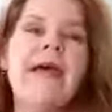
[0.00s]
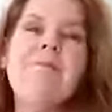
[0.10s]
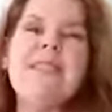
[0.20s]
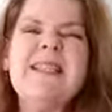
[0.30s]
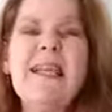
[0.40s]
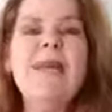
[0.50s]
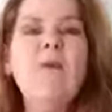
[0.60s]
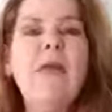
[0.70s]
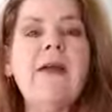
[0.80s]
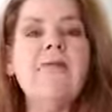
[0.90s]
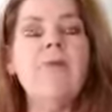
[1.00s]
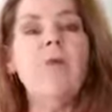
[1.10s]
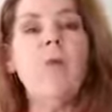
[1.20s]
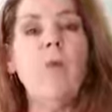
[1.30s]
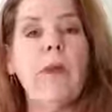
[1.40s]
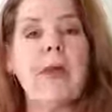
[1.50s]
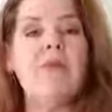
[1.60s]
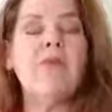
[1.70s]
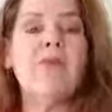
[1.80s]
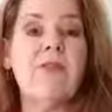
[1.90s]
But stay away from the
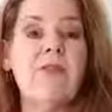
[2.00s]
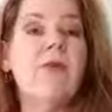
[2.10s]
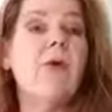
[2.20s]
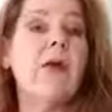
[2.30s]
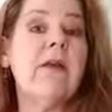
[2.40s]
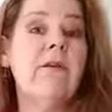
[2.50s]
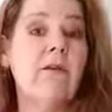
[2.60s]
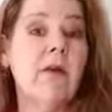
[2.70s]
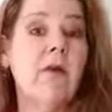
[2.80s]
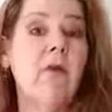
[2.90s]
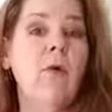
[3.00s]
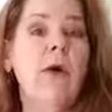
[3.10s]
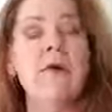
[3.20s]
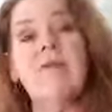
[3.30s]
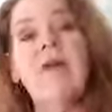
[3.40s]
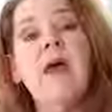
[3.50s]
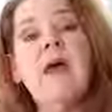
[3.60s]
wheats, the soys, and the corns.